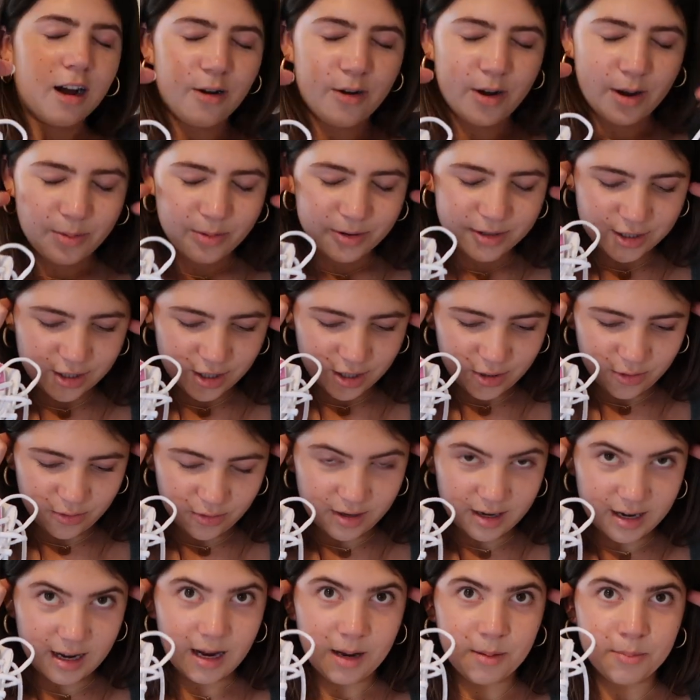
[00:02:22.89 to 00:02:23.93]
oh, I wish I knew
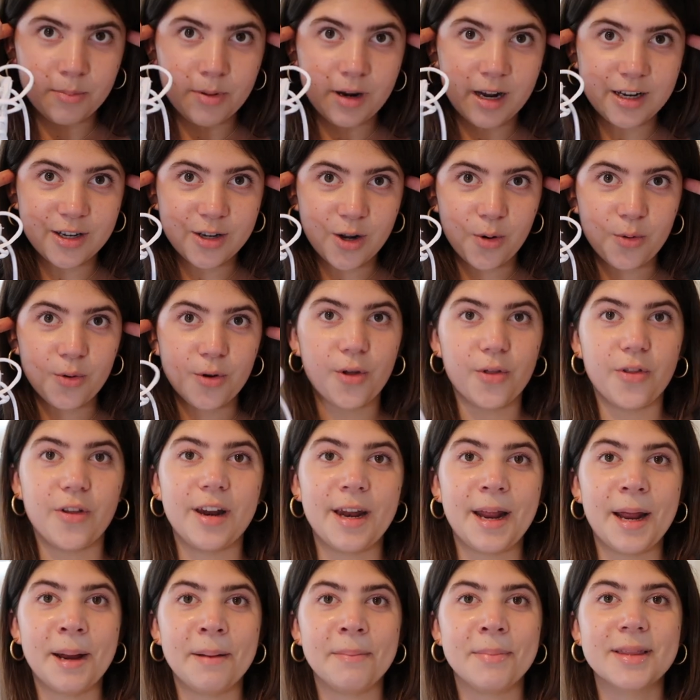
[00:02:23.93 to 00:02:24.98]
the name, but I don't know the
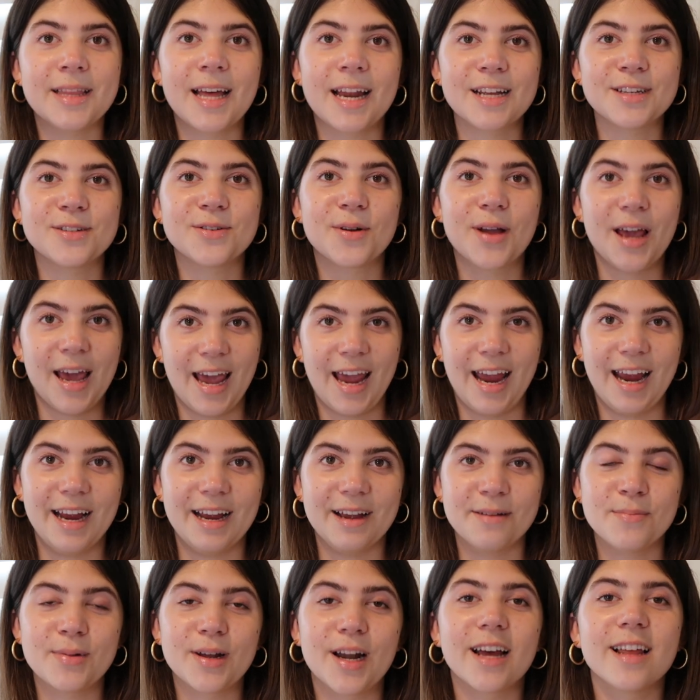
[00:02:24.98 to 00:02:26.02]
name, but that is
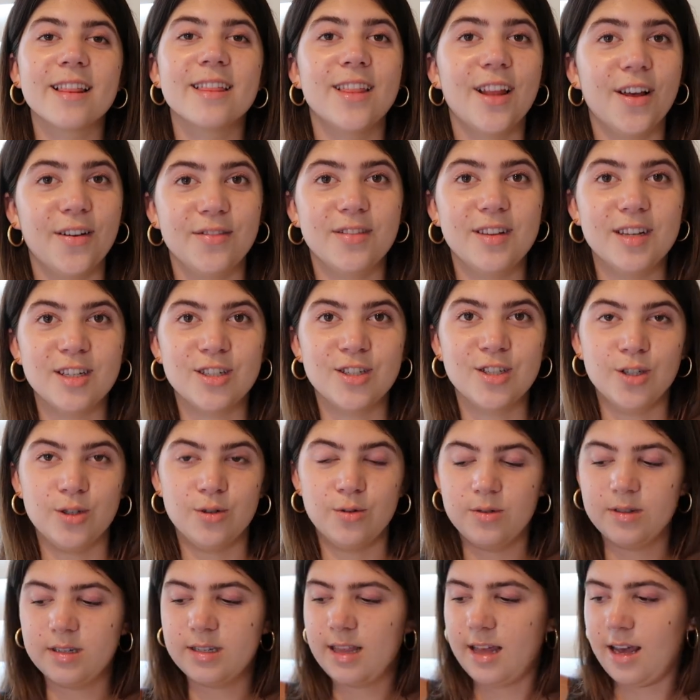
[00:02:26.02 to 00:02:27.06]
okay. But I love these
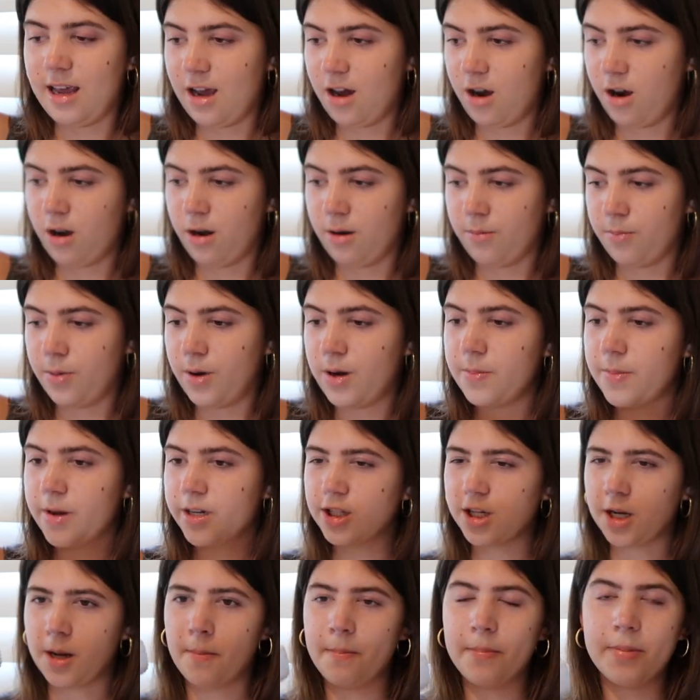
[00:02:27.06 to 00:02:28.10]
shoes. They are pretty
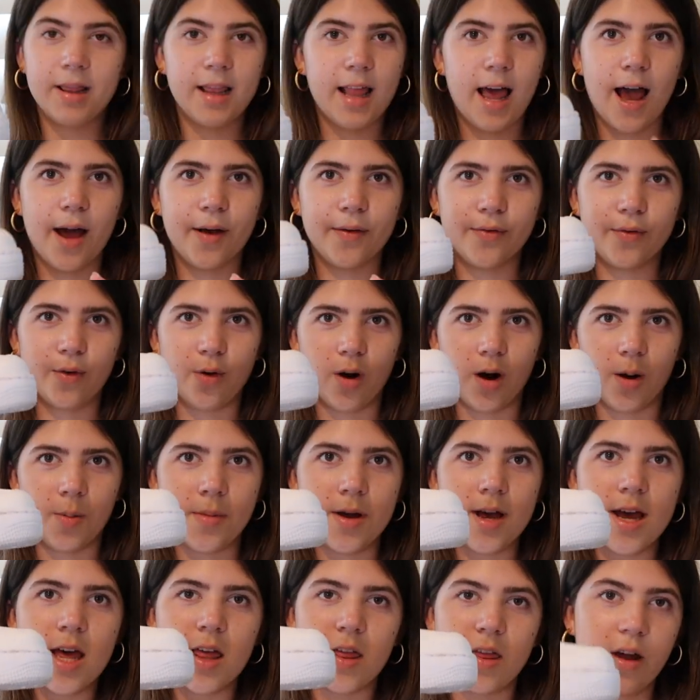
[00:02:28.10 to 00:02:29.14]
much like a platform.
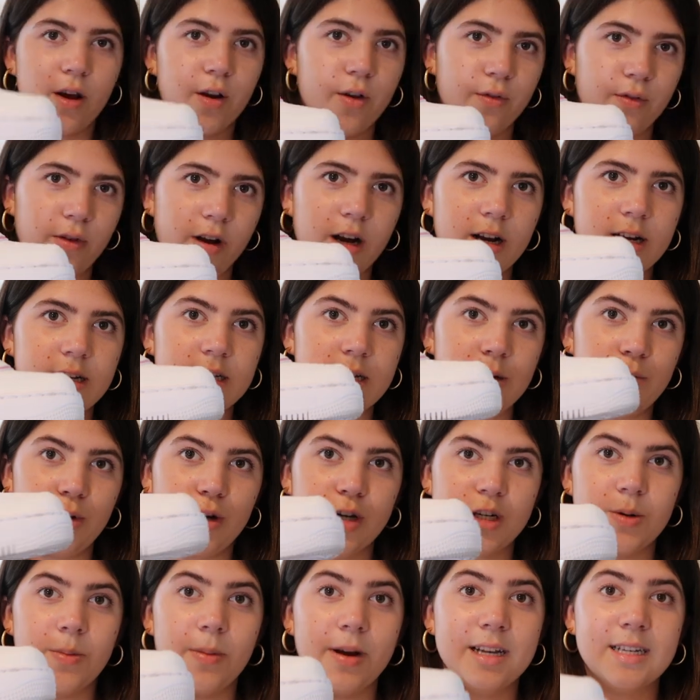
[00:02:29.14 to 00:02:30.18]
They are very
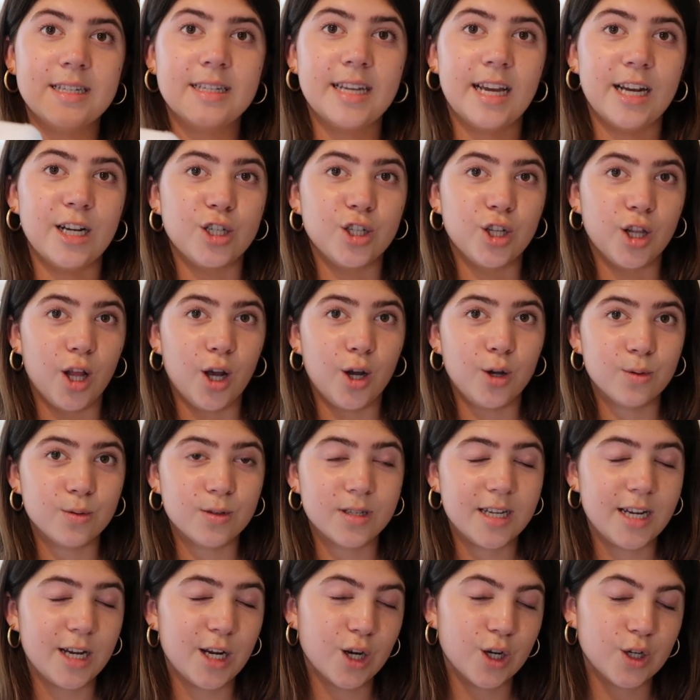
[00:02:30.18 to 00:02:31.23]
similar to my Sage Low
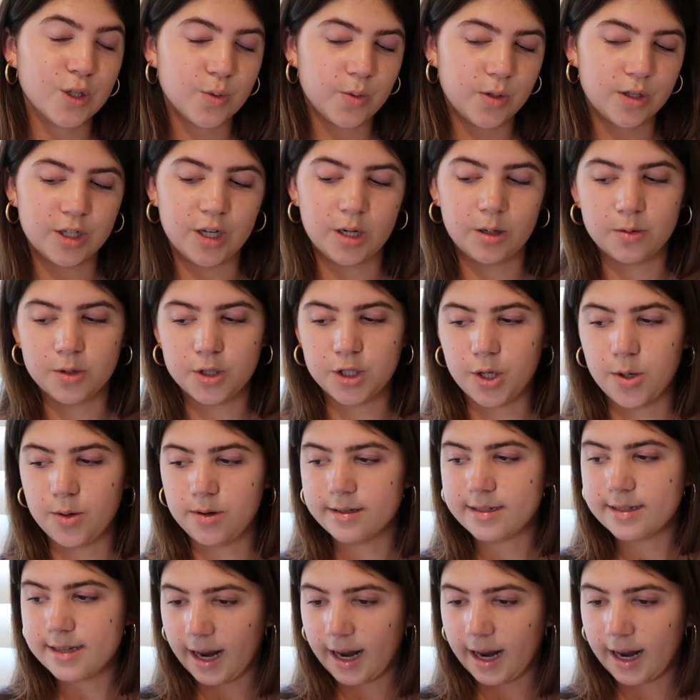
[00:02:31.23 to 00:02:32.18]
sneakers, which I will show in a